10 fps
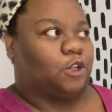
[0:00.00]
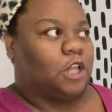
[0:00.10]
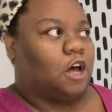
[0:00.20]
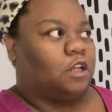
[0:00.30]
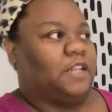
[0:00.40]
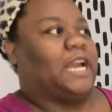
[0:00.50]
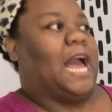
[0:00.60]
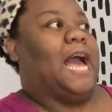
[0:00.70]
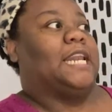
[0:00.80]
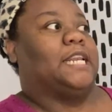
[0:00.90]
so long, like
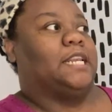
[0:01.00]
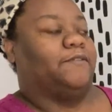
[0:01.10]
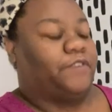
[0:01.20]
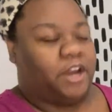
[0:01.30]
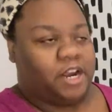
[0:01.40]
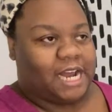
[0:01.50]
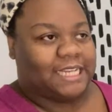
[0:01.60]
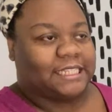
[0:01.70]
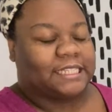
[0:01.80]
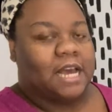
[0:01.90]
I had a very
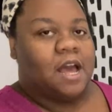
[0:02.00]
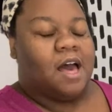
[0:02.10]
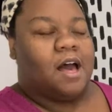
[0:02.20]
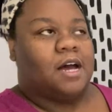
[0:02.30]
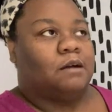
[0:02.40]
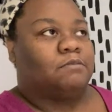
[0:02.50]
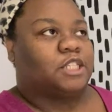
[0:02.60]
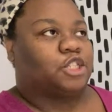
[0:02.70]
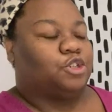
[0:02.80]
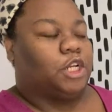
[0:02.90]
nice
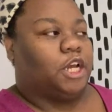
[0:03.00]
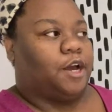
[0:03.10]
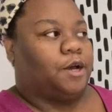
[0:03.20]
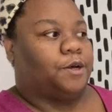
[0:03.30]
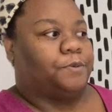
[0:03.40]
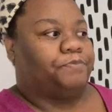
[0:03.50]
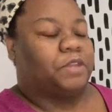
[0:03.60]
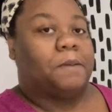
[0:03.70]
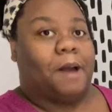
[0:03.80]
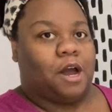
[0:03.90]

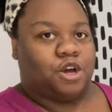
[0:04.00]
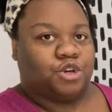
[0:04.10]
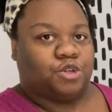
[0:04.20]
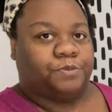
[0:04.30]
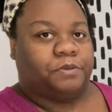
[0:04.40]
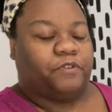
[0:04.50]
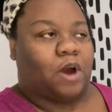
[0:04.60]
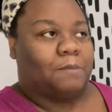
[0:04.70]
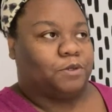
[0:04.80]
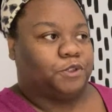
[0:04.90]
studio in my home
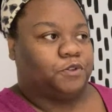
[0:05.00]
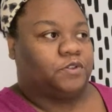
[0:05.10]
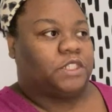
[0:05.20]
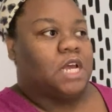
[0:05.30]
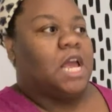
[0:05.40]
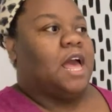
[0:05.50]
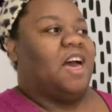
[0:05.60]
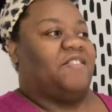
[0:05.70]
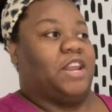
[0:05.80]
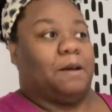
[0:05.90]
before I moved,
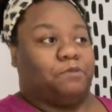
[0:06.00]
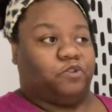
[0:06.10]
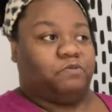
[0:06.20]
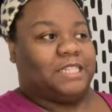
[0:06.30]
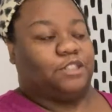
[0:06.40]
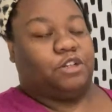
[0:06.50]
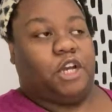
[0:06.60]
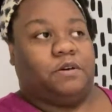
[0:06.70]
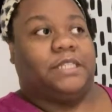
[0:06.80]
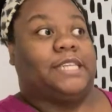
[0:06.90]
and then I moved my
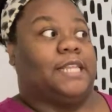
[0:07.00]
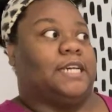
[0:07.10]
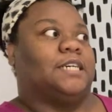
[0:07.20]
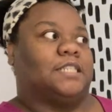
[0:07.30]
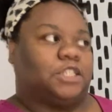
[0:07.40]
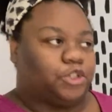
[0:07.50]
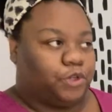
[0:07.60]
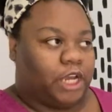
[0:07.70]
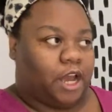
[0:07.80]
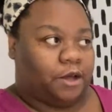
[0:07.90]
studio into the
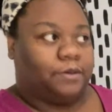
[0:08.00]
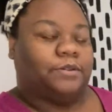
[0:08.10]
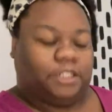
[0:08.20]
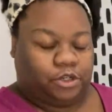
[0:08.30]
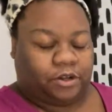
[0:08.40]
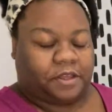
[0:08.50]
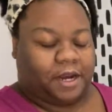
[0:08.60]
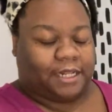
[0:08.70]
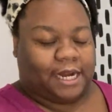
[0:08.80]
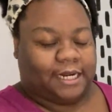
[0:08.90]
studio in North
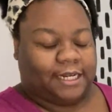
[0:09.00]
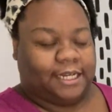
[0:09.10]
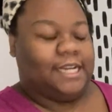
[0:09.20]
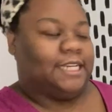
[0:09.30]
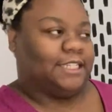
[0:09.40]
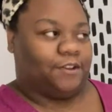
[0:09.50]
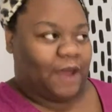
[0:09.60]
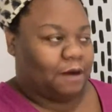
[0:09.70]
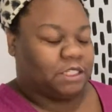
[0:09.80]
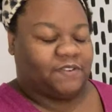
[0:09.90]
Carolina, and so
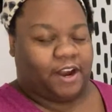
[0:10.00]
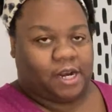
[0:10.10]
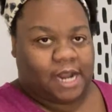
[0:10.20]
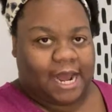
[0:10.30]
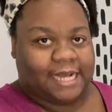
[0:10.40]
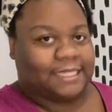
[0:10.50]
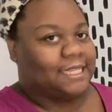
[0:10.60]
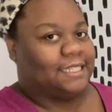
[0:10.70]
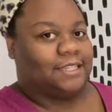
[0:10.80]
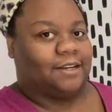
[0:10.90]
that was very nice,
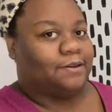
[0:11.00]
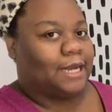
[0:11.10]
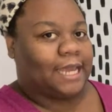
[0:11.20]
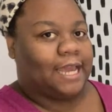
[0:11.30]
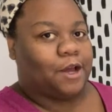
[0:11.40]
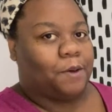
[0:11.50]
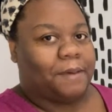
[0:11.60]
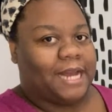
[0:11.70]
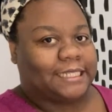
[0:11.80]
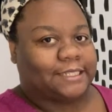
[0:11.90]
and so I can't go
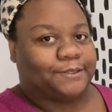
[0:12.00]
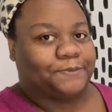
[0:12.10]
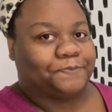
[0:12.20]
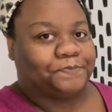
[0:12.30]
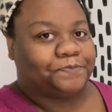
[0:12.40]
back to.